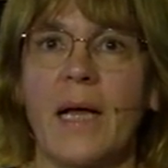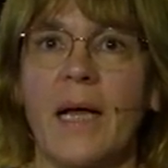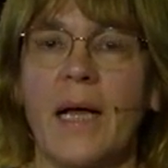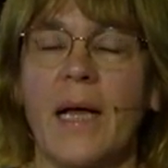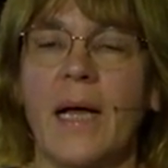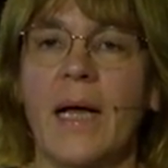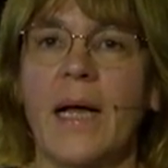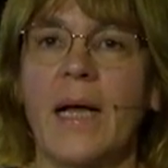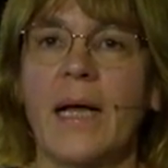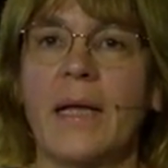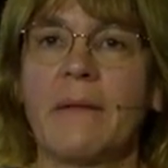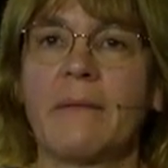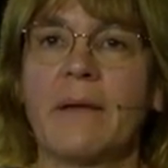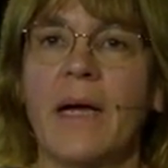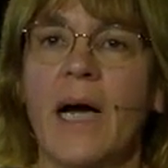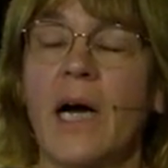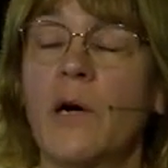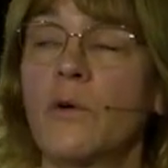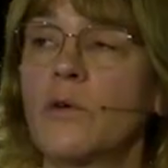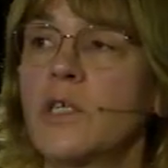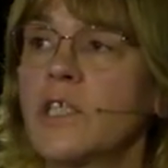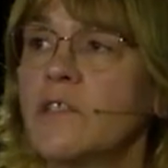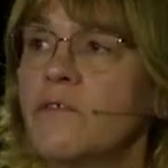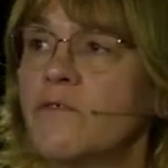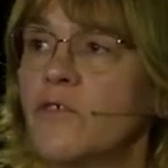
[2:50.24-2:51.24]

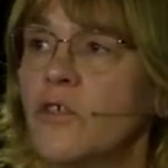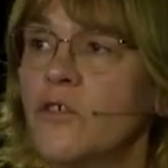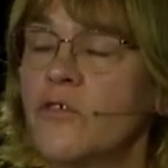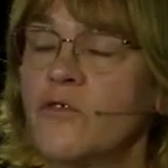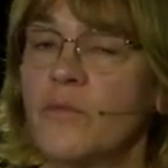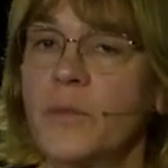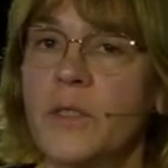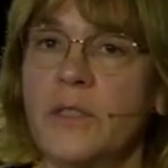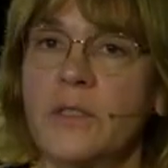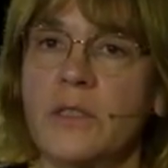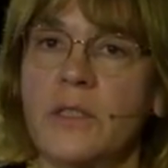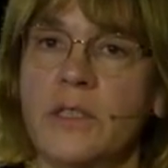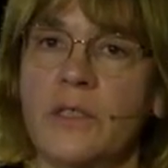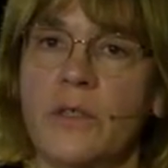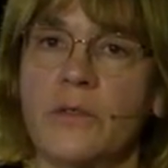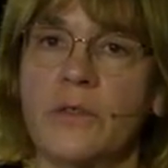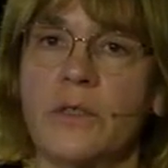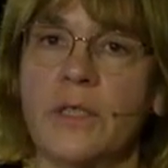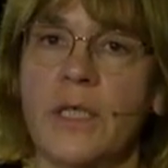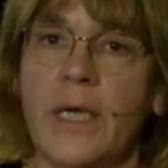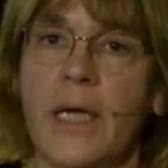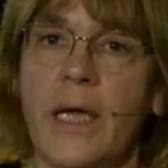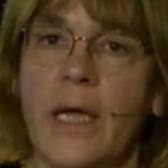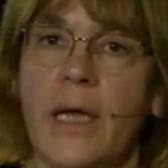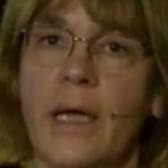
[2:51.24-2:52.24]
Our involvement
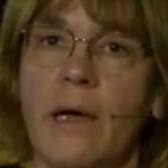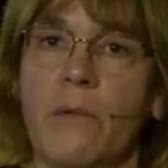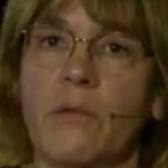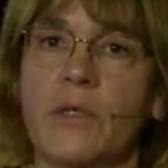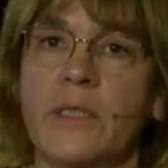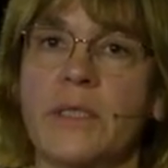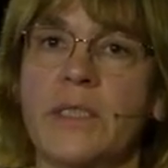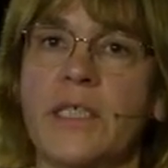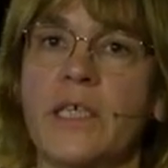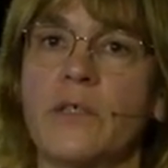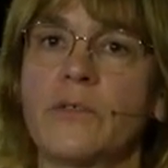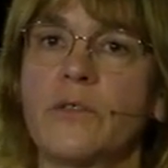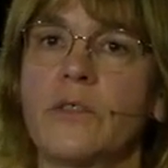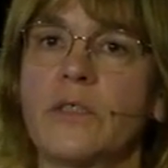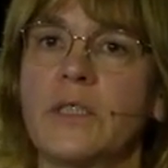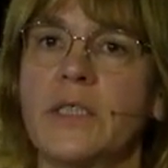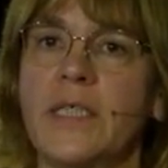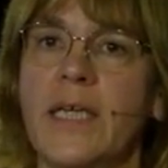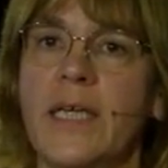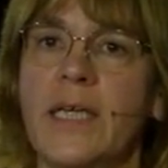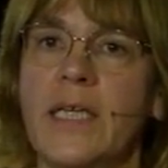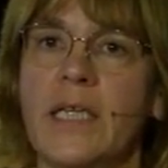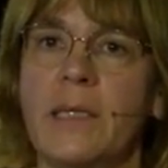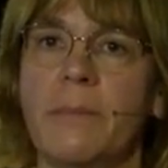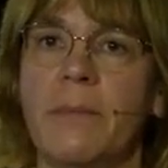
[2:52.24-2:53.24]
on, I would say, on a
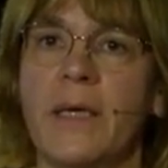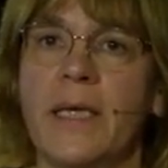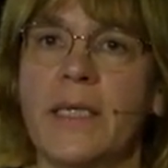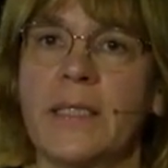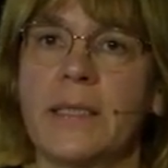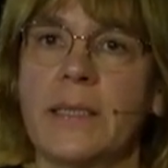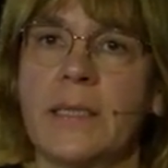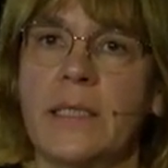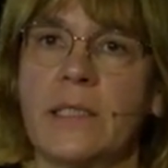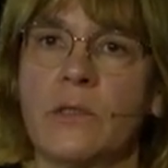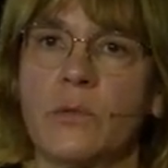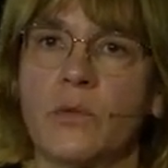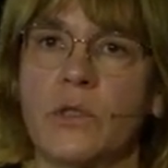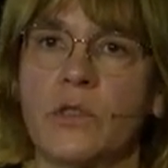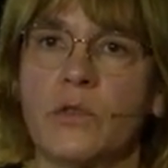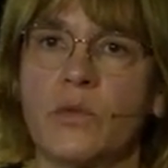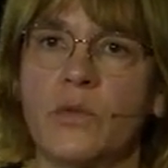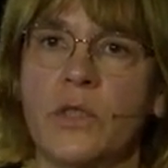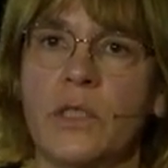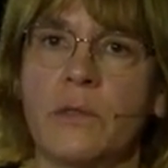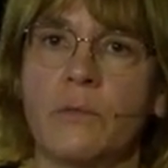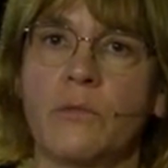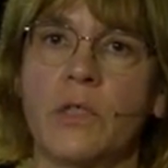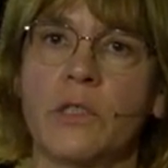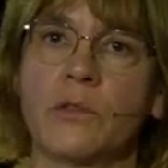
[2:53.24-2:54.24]
daily basis, what
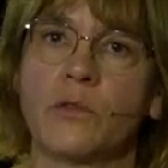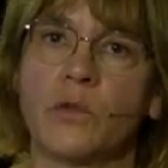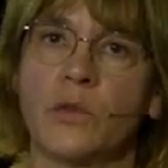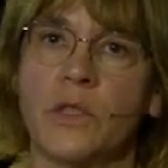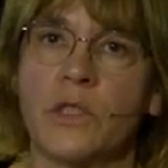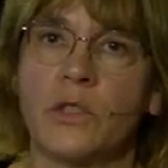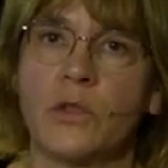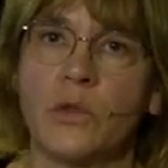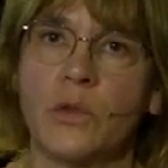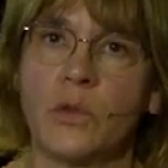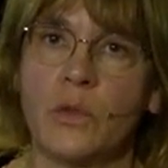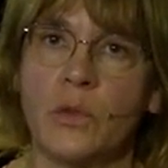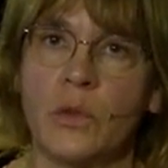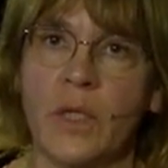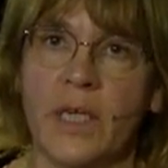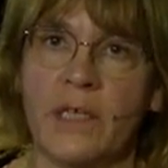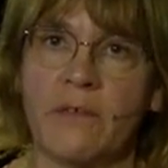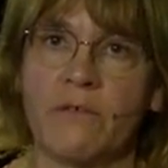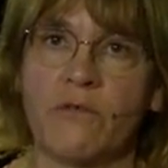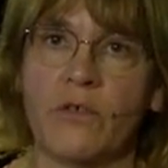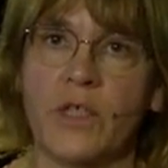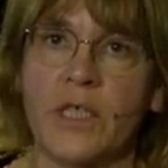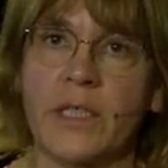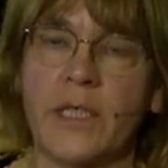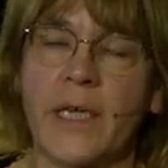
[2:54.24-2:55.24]
we do
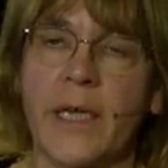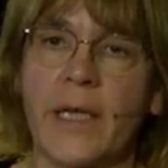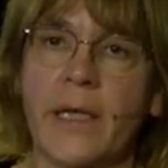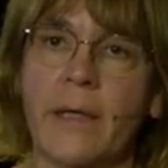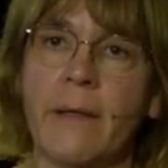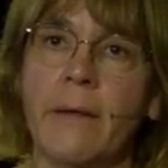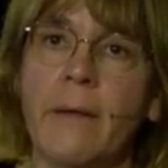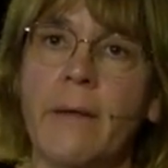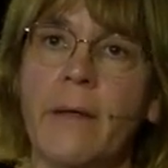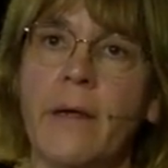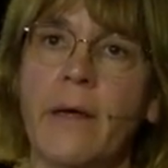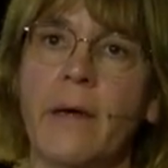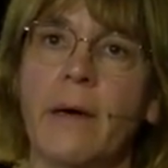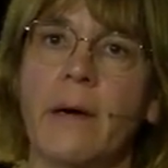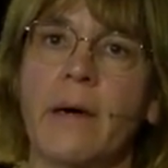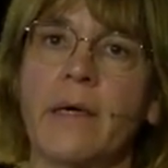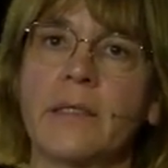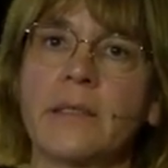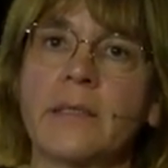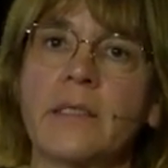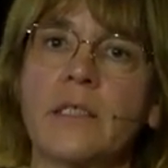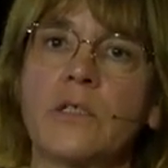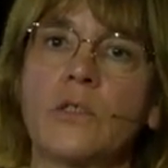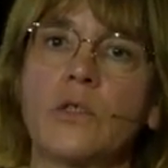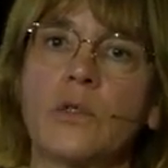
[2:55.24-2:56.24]
every day. I
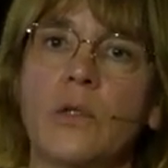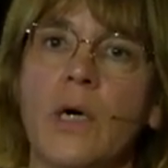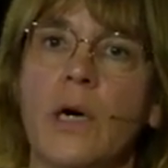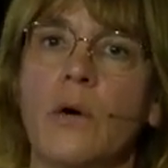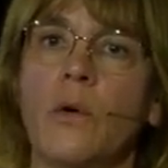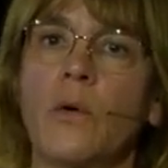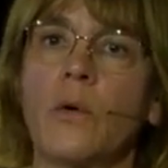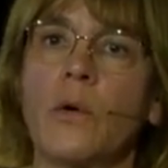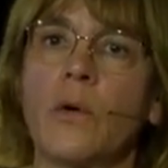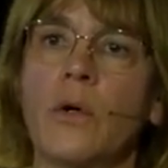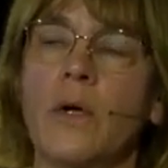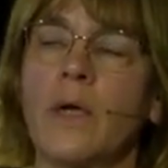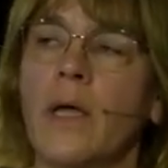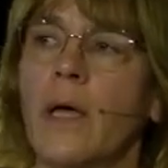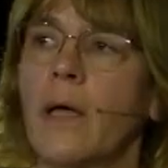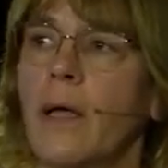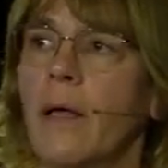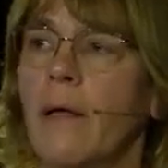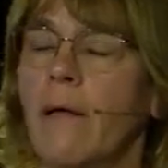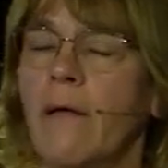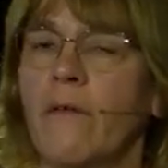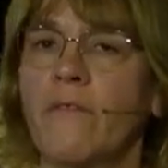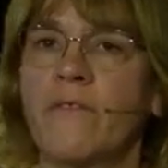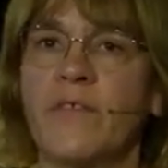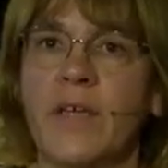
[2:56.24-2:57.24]
think you are all
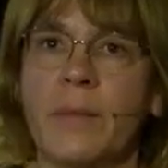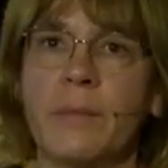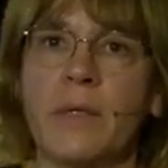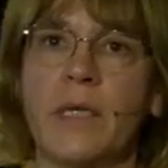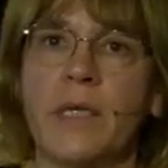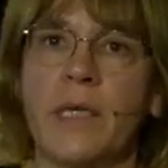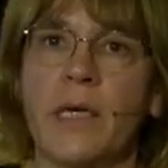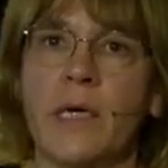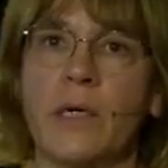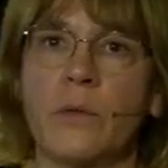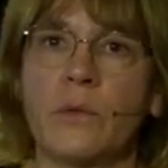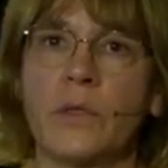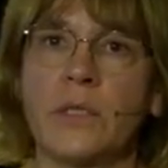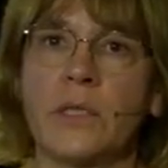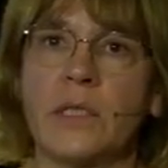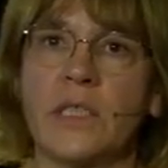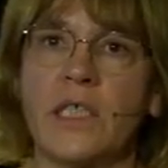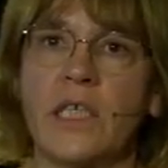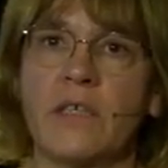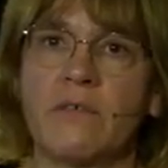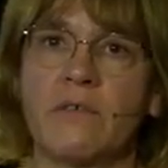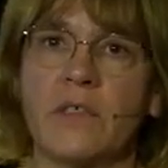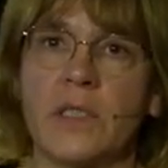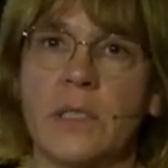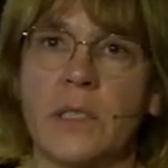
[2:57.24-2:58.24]
familiar with
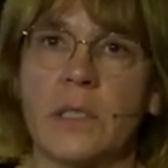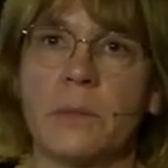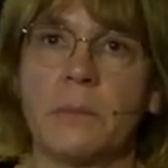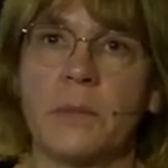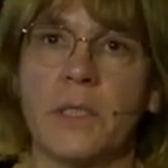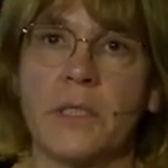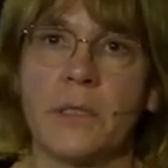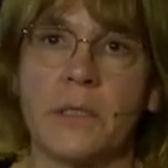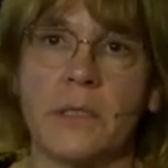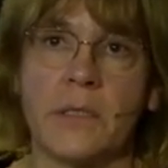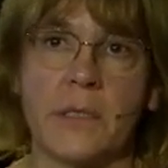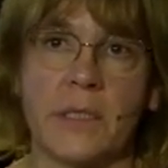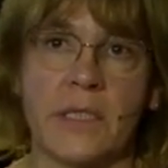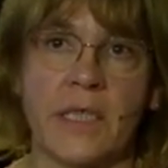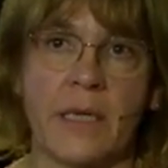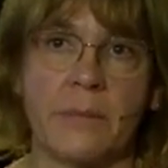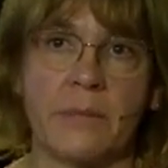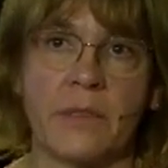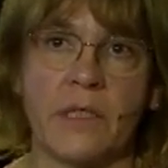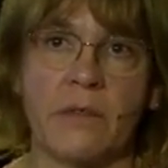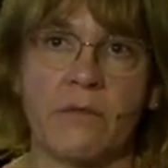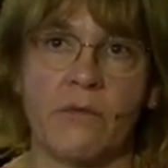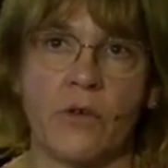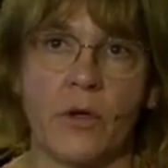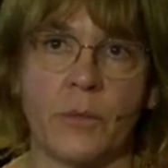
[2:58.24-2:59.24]
the AVCP system
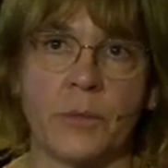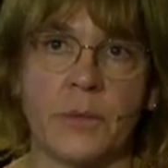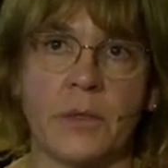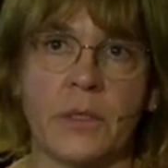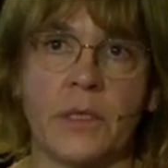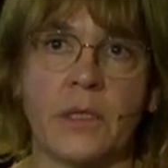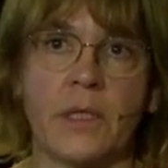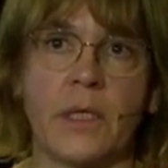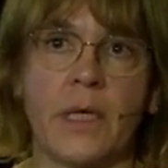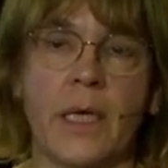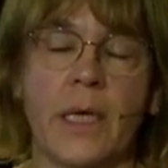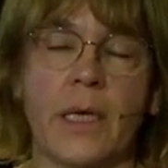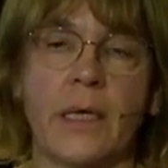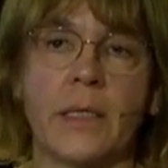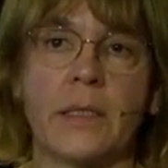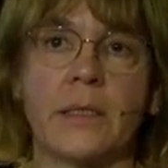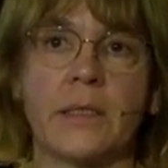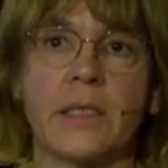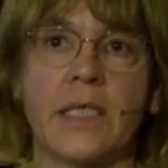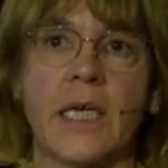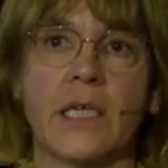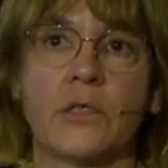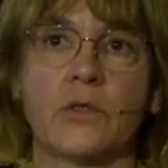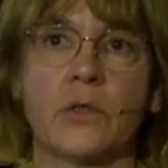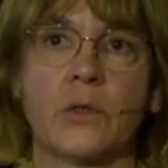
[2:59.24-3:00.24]
developed in
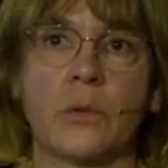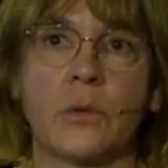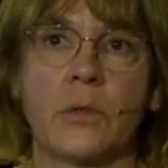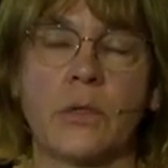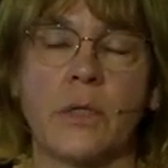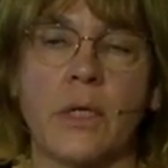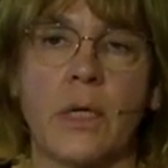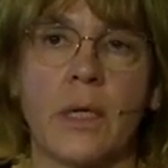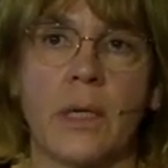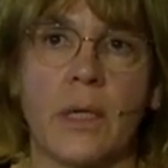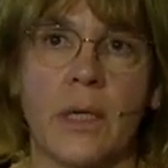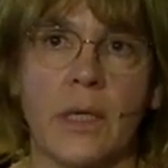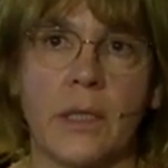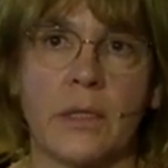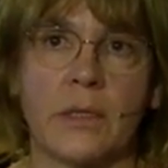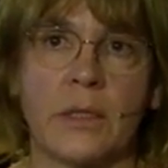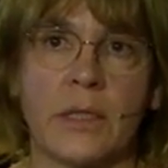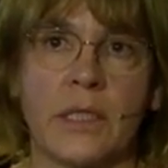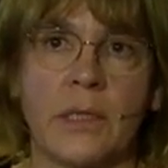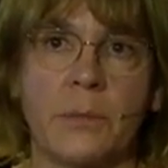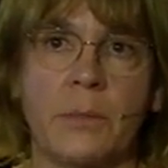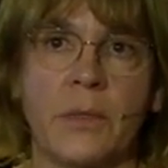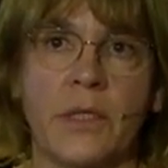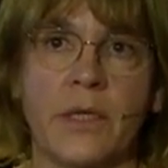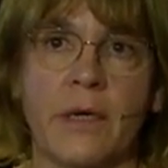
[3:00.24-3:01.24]
the actual
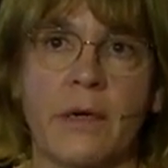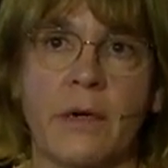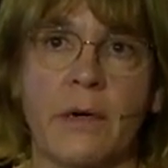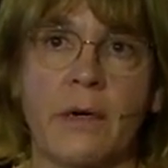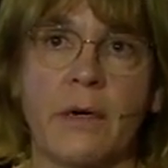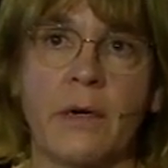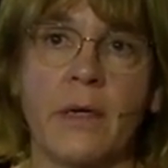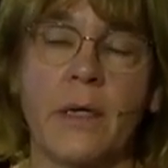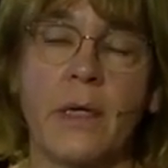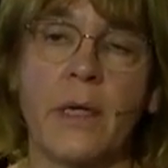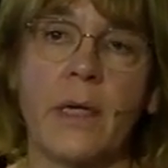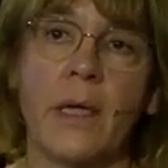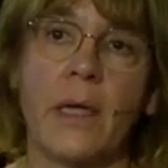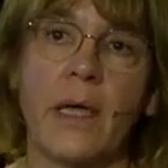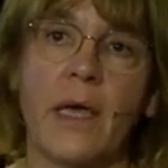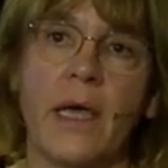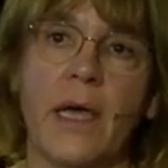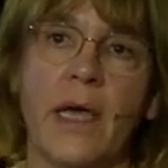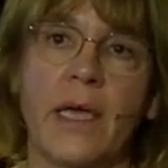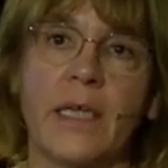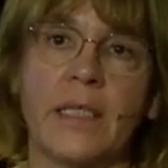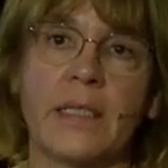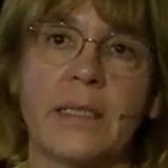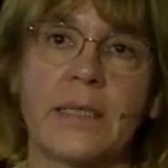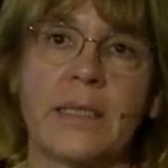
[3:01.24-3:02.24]
CPR,
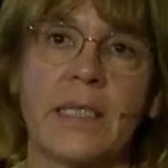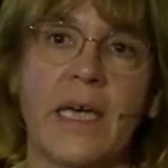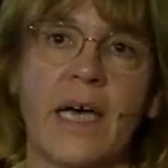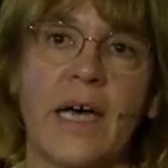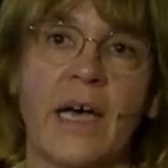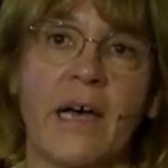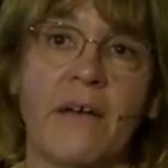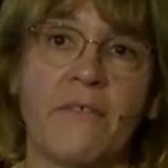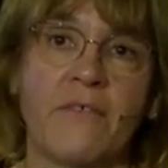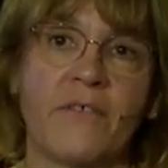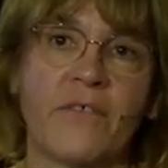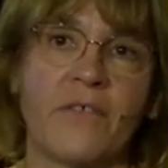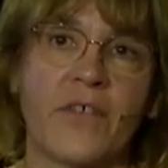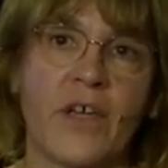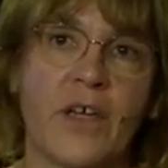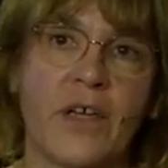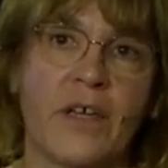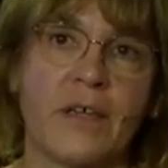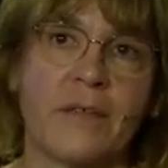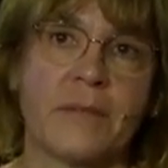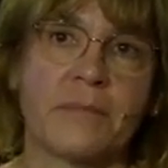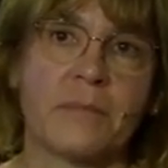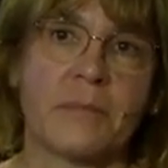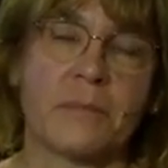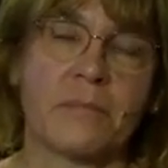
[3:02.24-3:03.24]
and I have
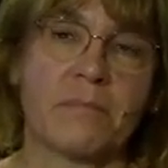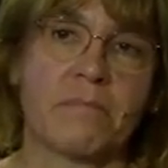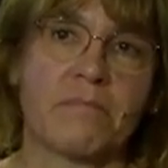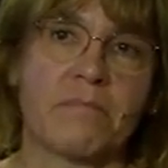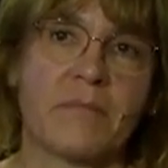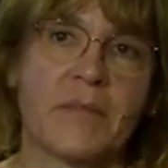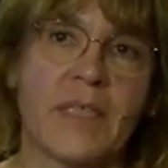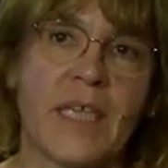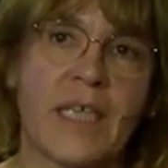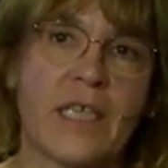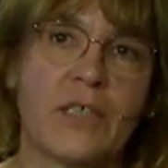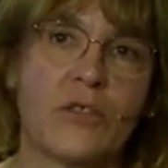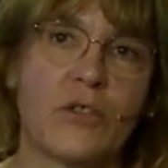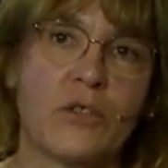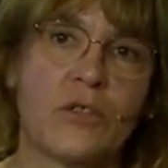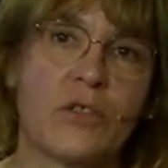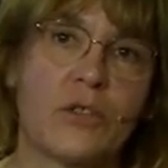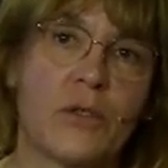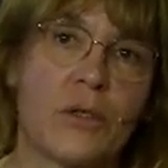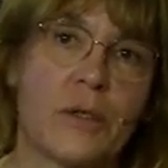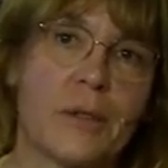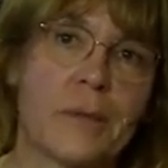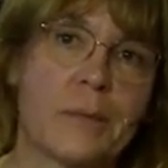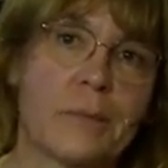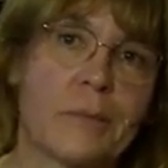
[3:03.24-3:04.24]
taken
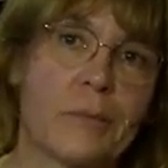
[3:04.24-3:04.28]
the